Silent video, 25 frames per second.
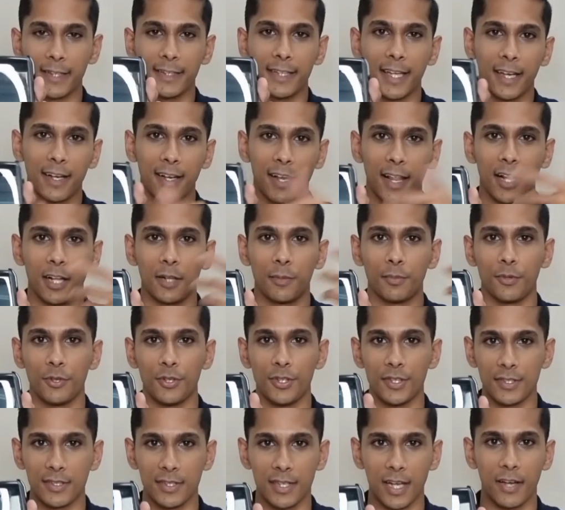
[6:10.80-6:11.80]
that'll help you
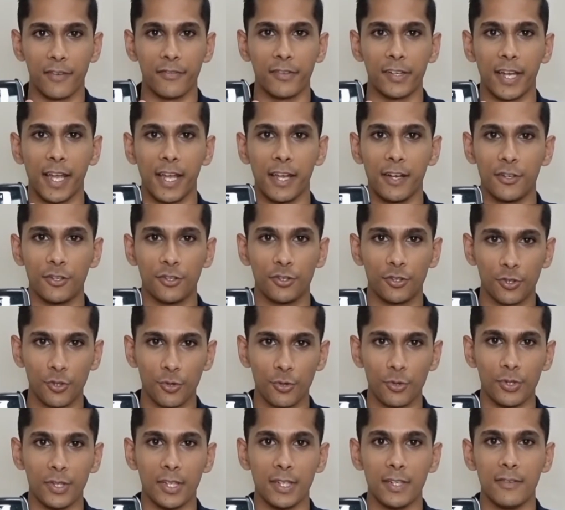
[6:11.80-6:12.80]
just navigate
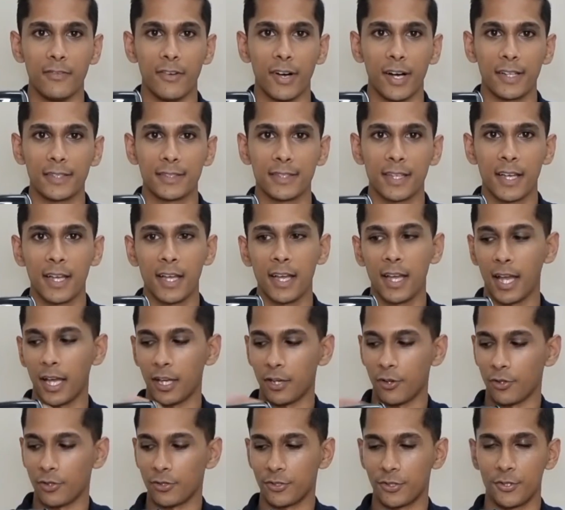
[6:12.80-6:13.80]
through the device and
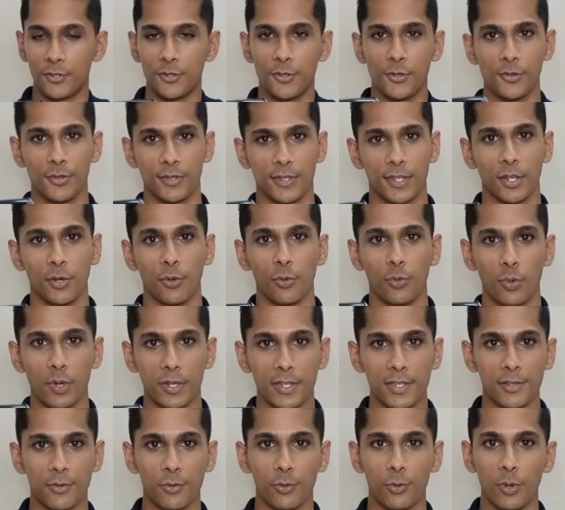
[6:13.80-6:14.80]
also choosing
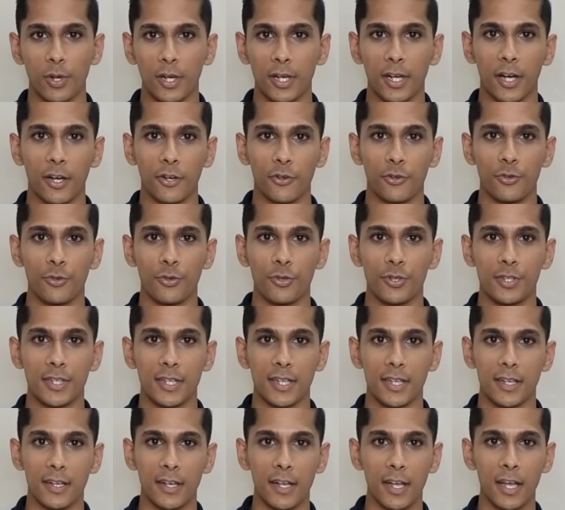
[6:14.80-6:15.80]
which workout routine